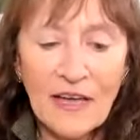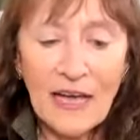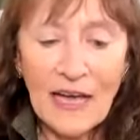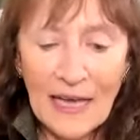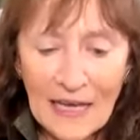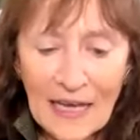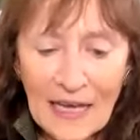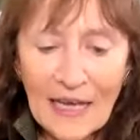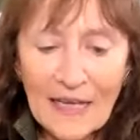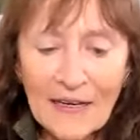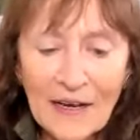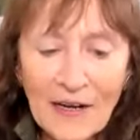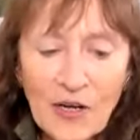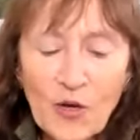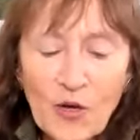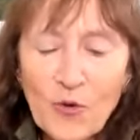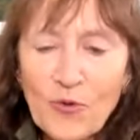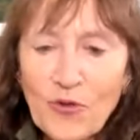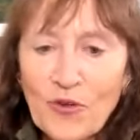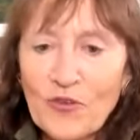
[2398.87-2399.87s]
and I
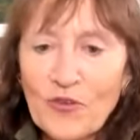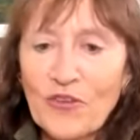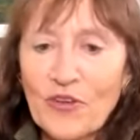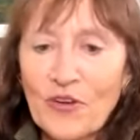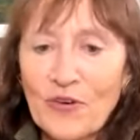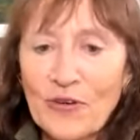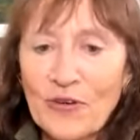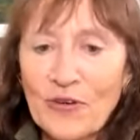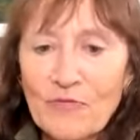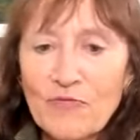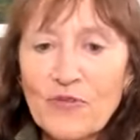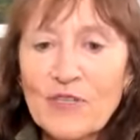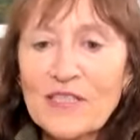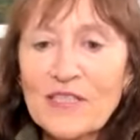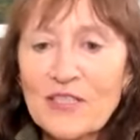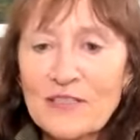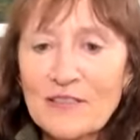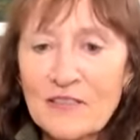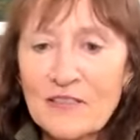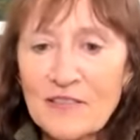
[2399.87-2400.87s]
know that there are
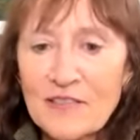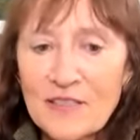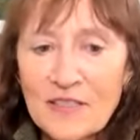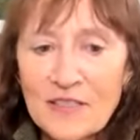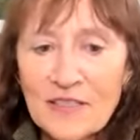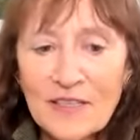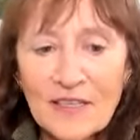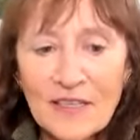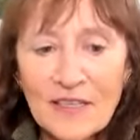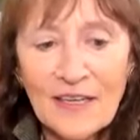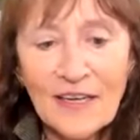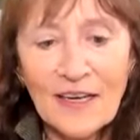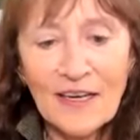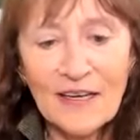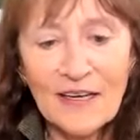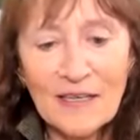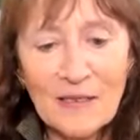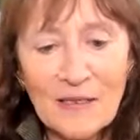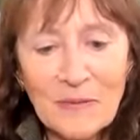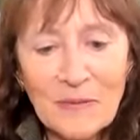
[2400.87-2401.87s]
recent
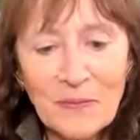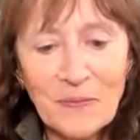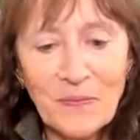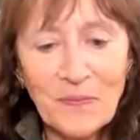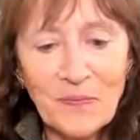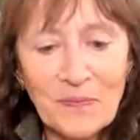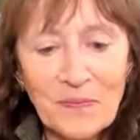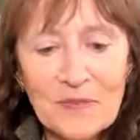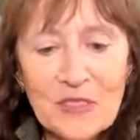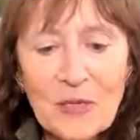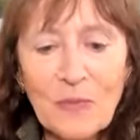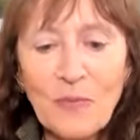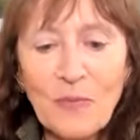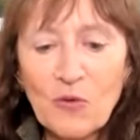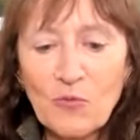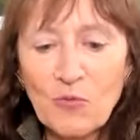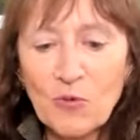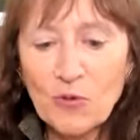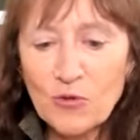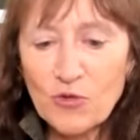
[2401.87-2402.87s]
uh, some of
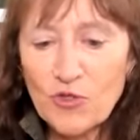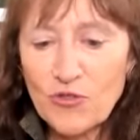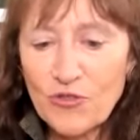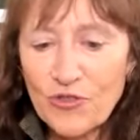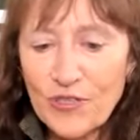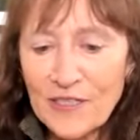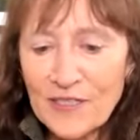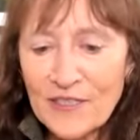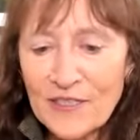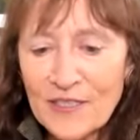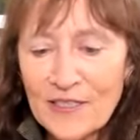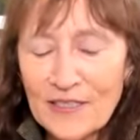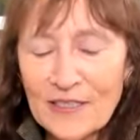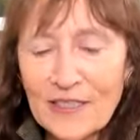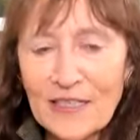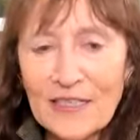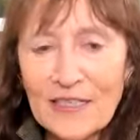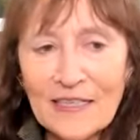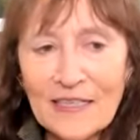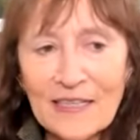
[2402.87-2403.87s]
the Wall Street
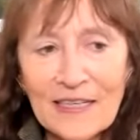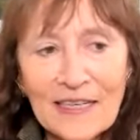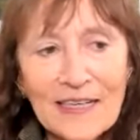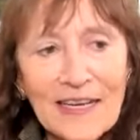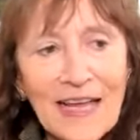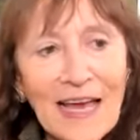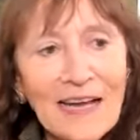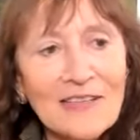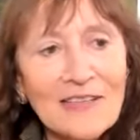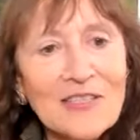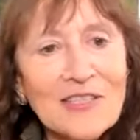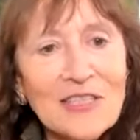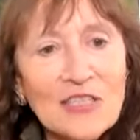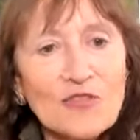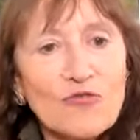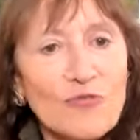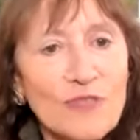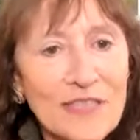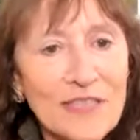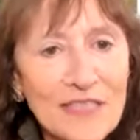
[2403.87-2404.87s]
uh,
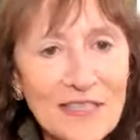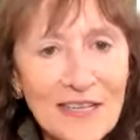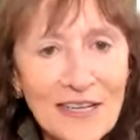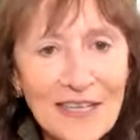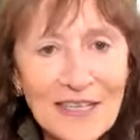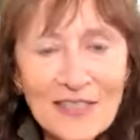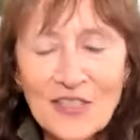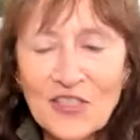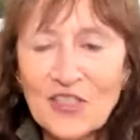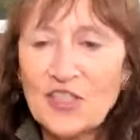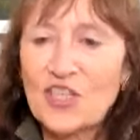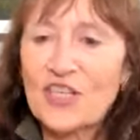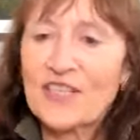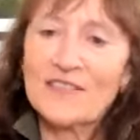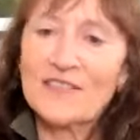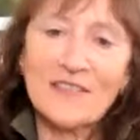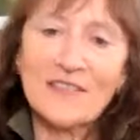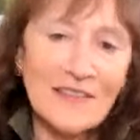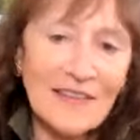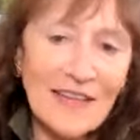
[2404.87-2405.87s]
analyses recently is
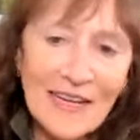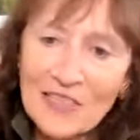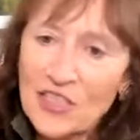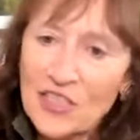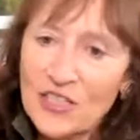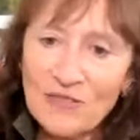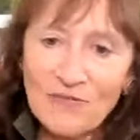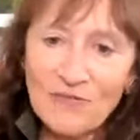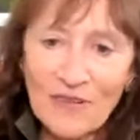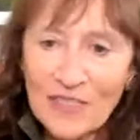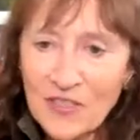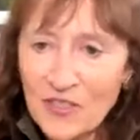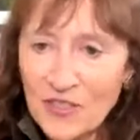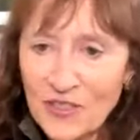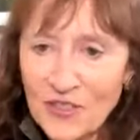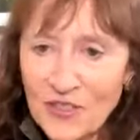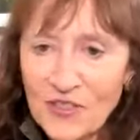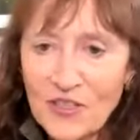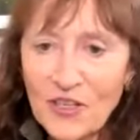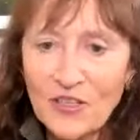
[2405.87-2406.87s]
suggesting that actually rates are
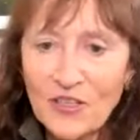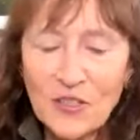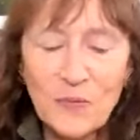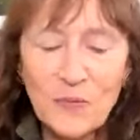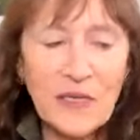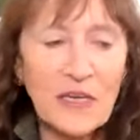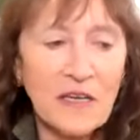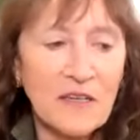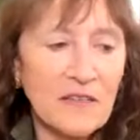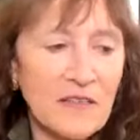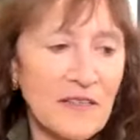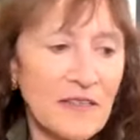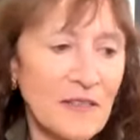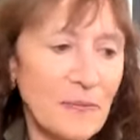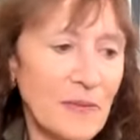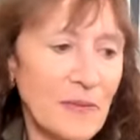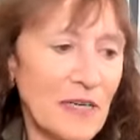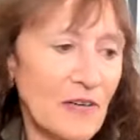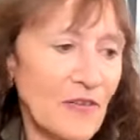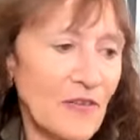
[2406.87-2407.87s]
going to start to be cut in
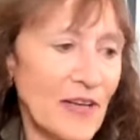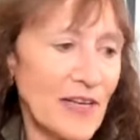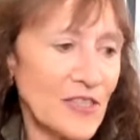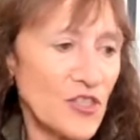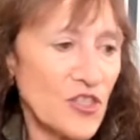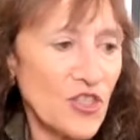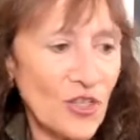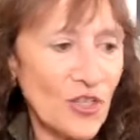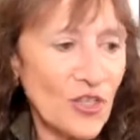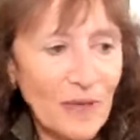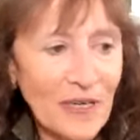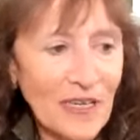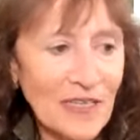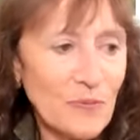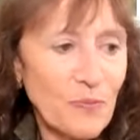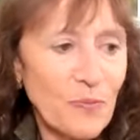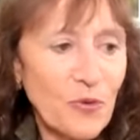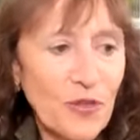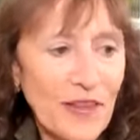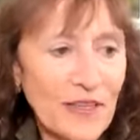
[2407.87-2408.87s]
the middle of next year. But
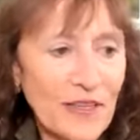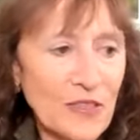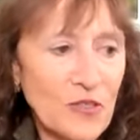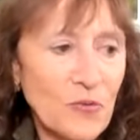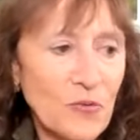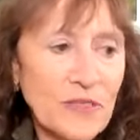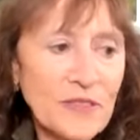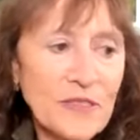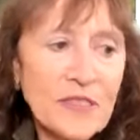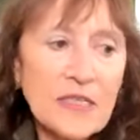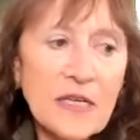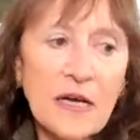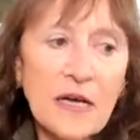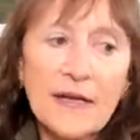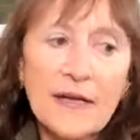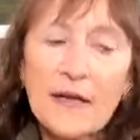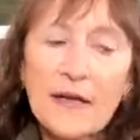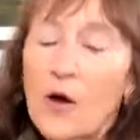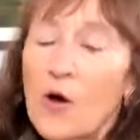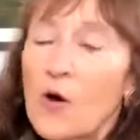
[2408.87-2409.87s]
let's put that to one
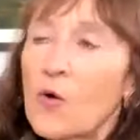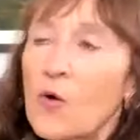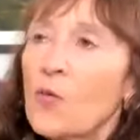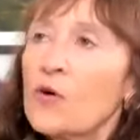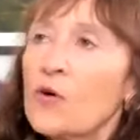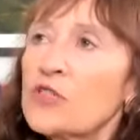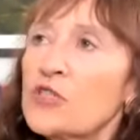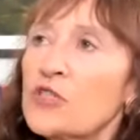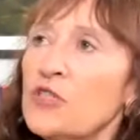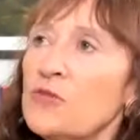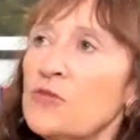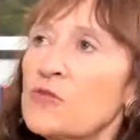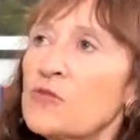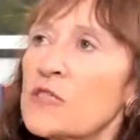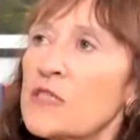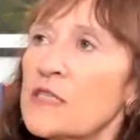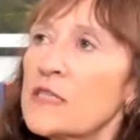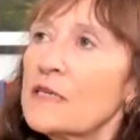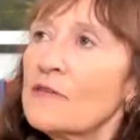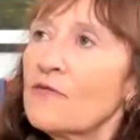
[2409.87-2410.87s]
side. What do you
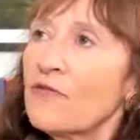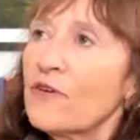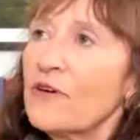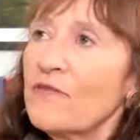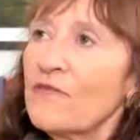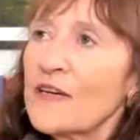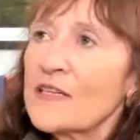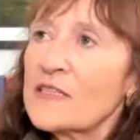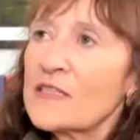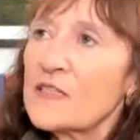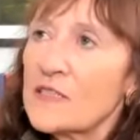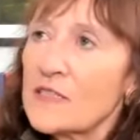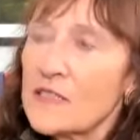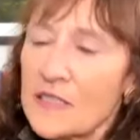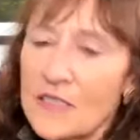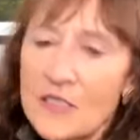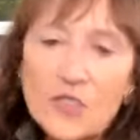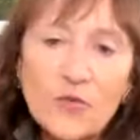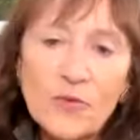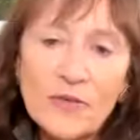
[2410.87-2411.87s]
see for investors
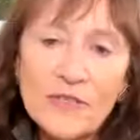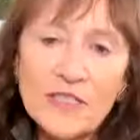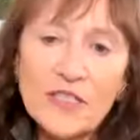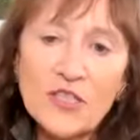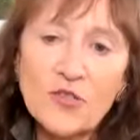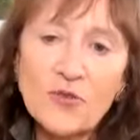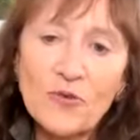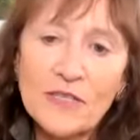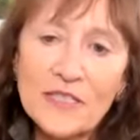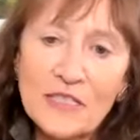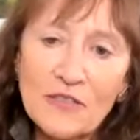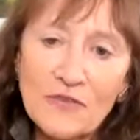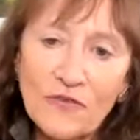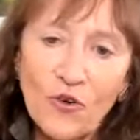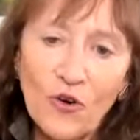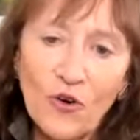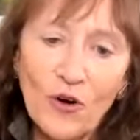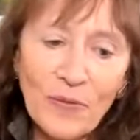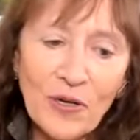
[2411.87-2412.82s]
in 2024?